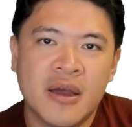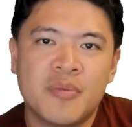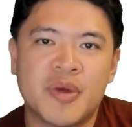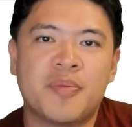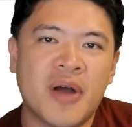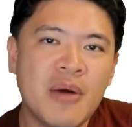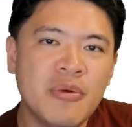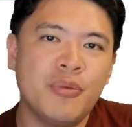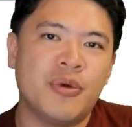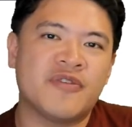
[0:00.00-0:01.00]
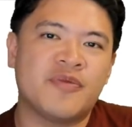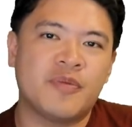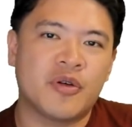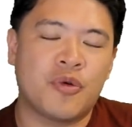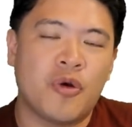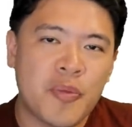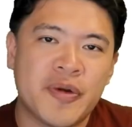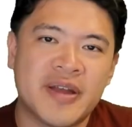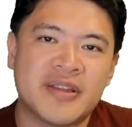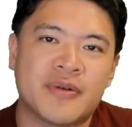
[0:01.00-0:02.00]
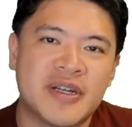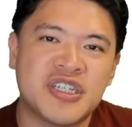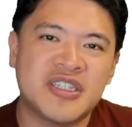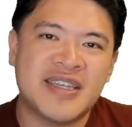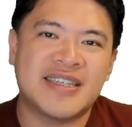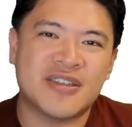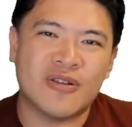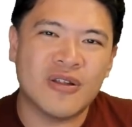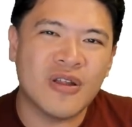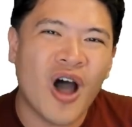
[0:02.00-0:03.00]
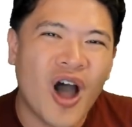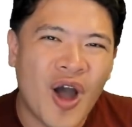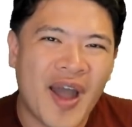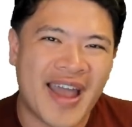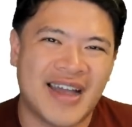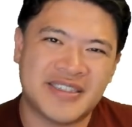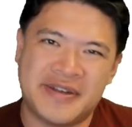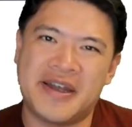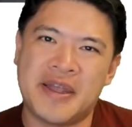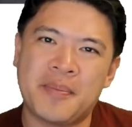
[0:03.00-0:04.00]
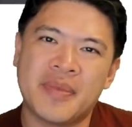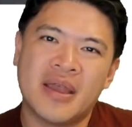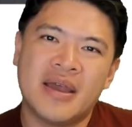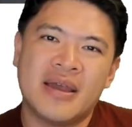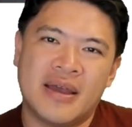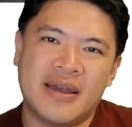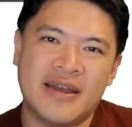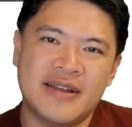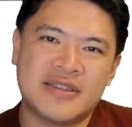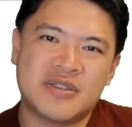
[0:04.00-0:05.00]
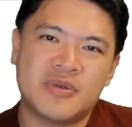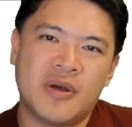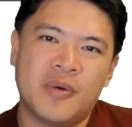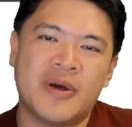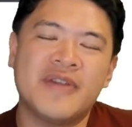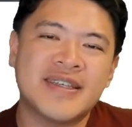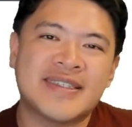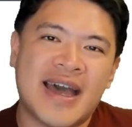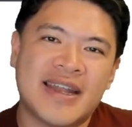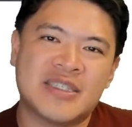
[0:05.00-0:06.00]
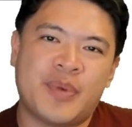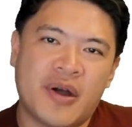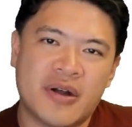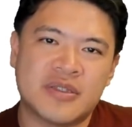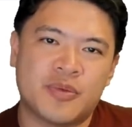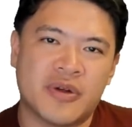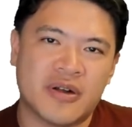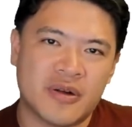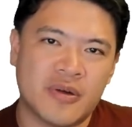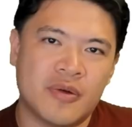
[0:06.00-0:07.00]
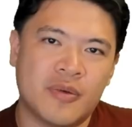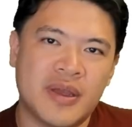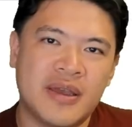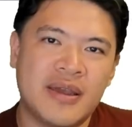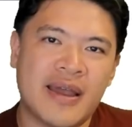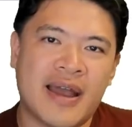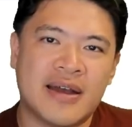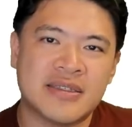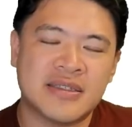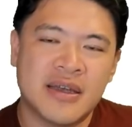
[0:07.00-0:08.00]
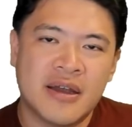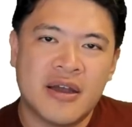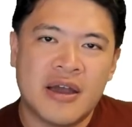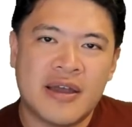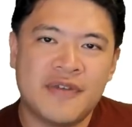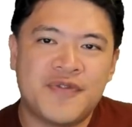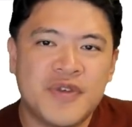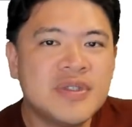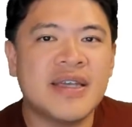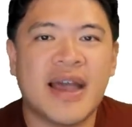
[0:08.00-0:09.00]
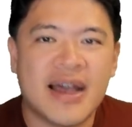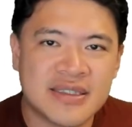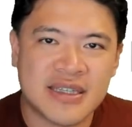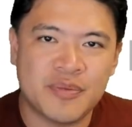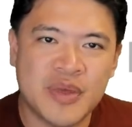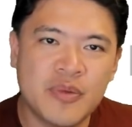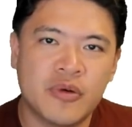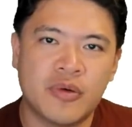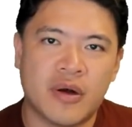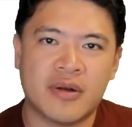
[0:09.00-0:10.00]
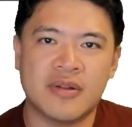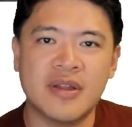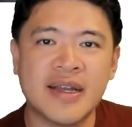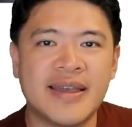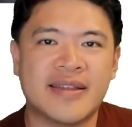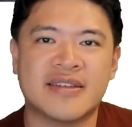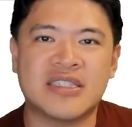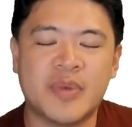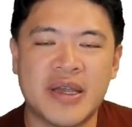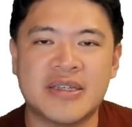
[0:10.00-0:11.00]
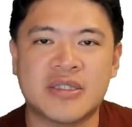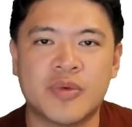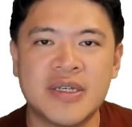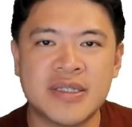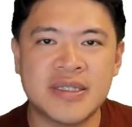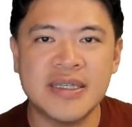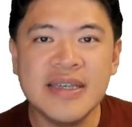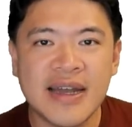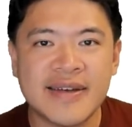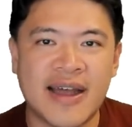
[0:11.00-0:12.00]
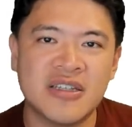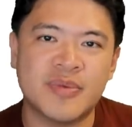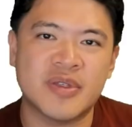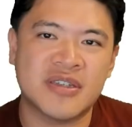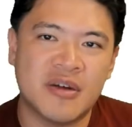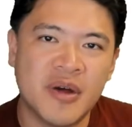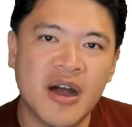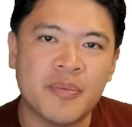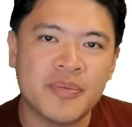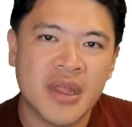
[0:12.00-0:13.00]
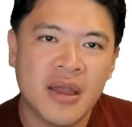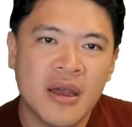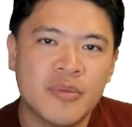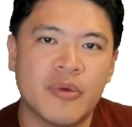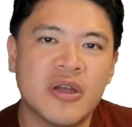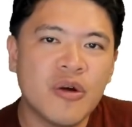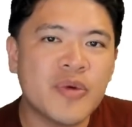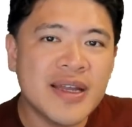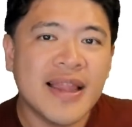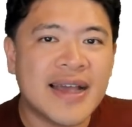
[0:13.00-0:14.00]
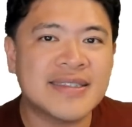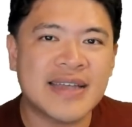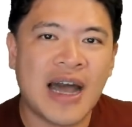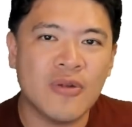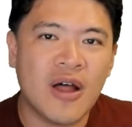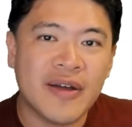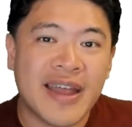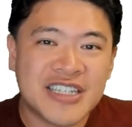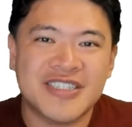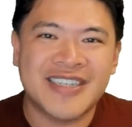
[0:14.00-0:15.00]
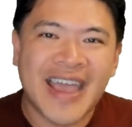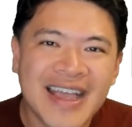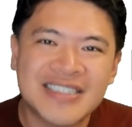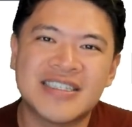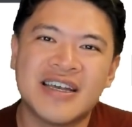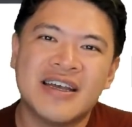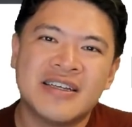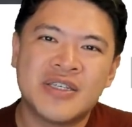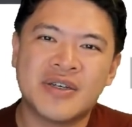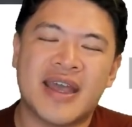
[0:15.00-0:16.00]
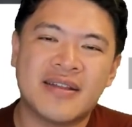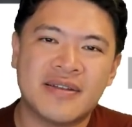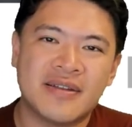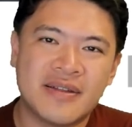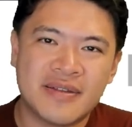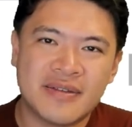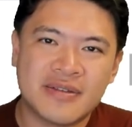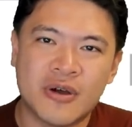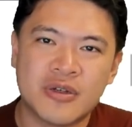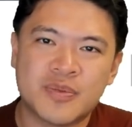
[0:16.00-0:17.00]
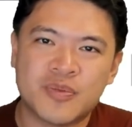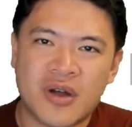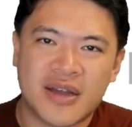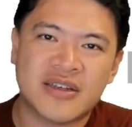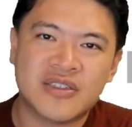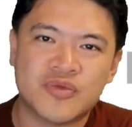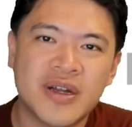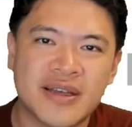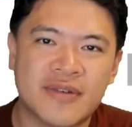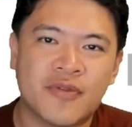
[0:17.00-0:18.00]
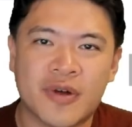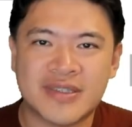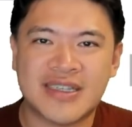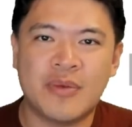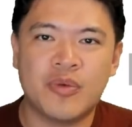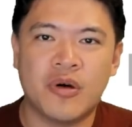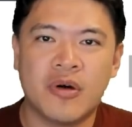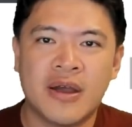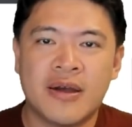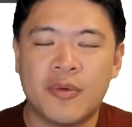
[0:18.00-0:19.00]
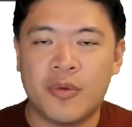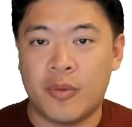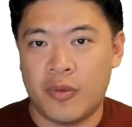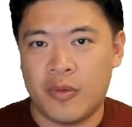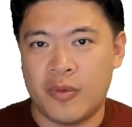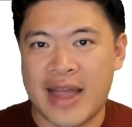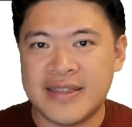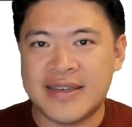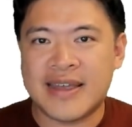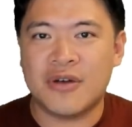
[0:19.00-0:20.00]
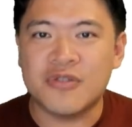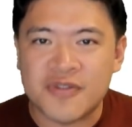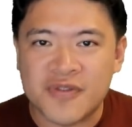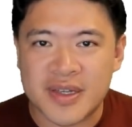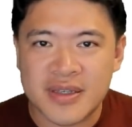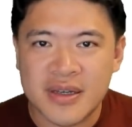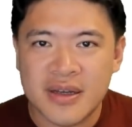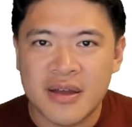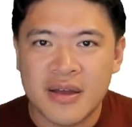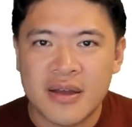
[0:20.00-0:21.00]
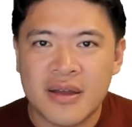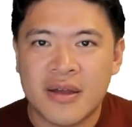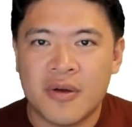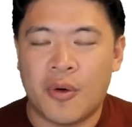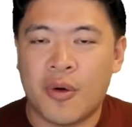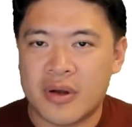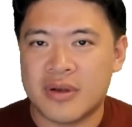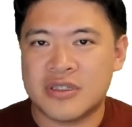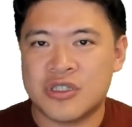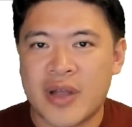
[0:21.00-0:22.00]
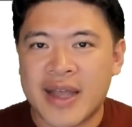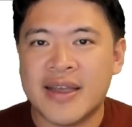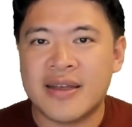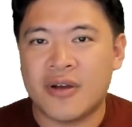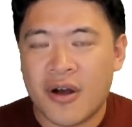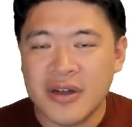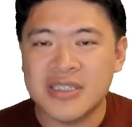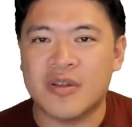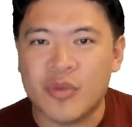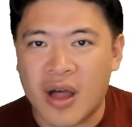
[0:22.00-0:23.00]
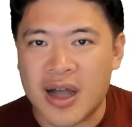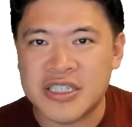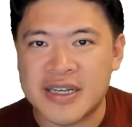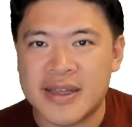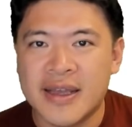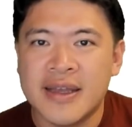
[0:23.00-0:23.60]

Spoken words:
But the problem with corporate integration takes a long ass time. It's one of the saddest parts where we as enthusiasts and people who are looking at the space, we see announcements come up, but we don't realize how long it actually takes to get those products running. For example, anti-counterfeit or tracking cars on the blockchain.